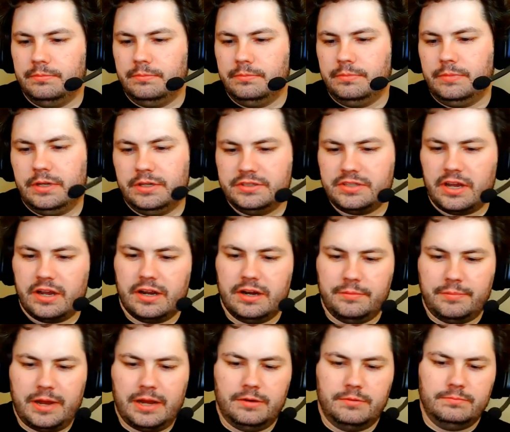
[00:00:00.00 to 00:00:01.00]
talking
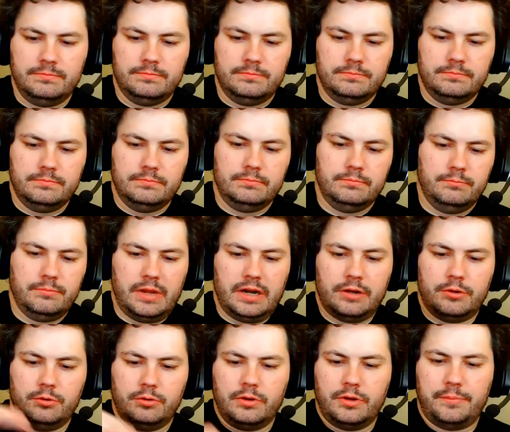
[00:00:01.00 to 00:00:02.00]
about medical
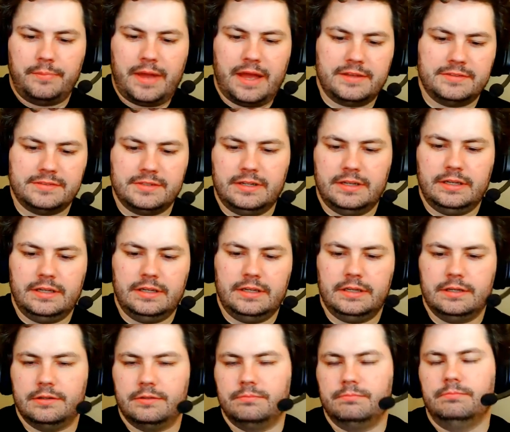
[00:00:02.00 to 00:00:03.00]
capacity
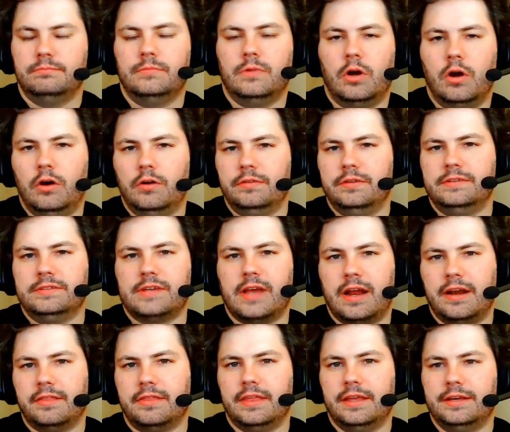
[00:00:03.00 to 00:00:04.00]
and all these kind of
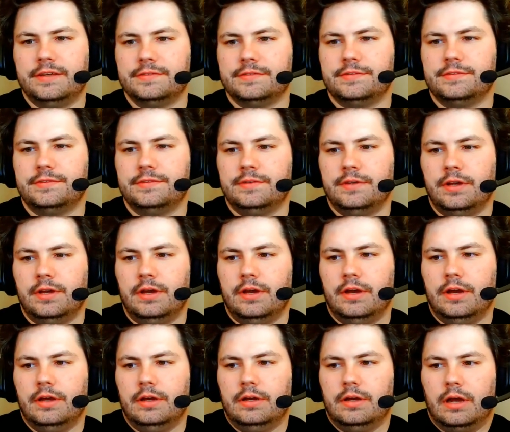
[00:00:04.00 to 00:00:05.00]
things.
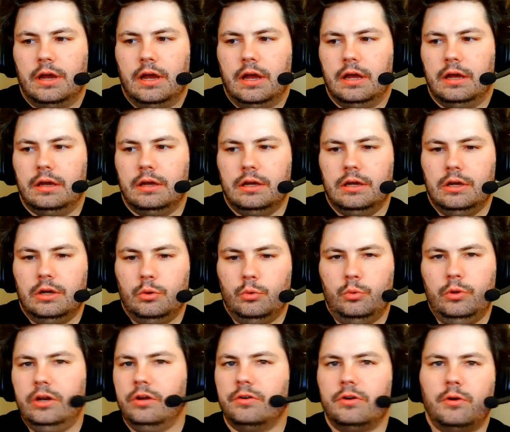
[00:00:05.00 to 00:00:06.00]
We
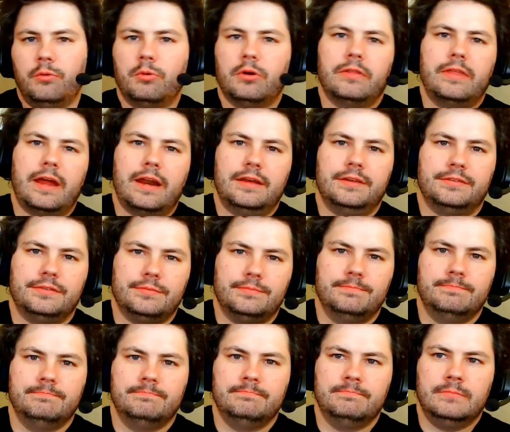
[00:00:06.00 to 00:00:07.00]
don't know where that is.
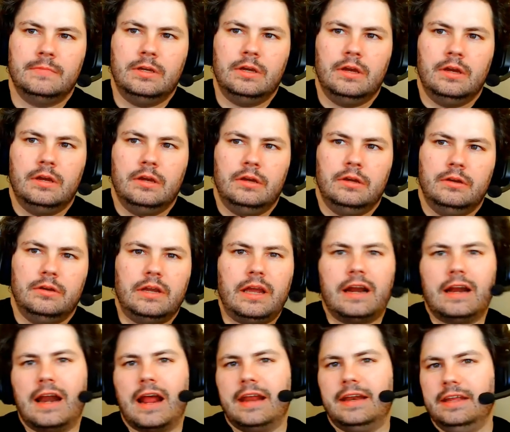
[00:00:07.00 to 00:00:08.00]
Got an
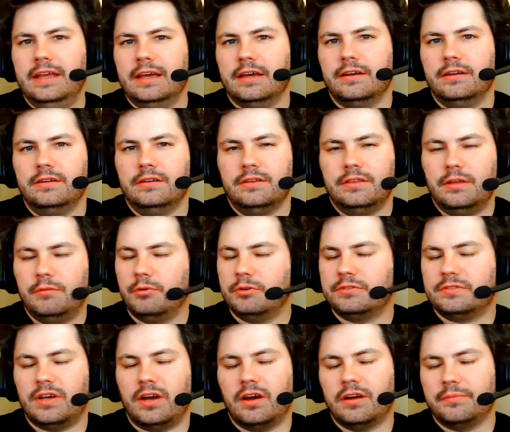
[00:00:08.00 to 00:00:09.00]
idea. They won't
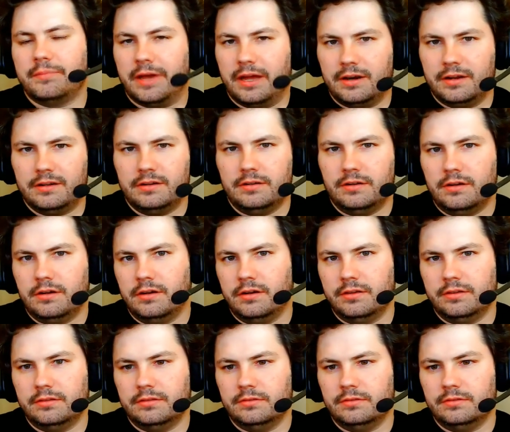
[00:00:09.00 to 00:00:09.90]
talk about it on,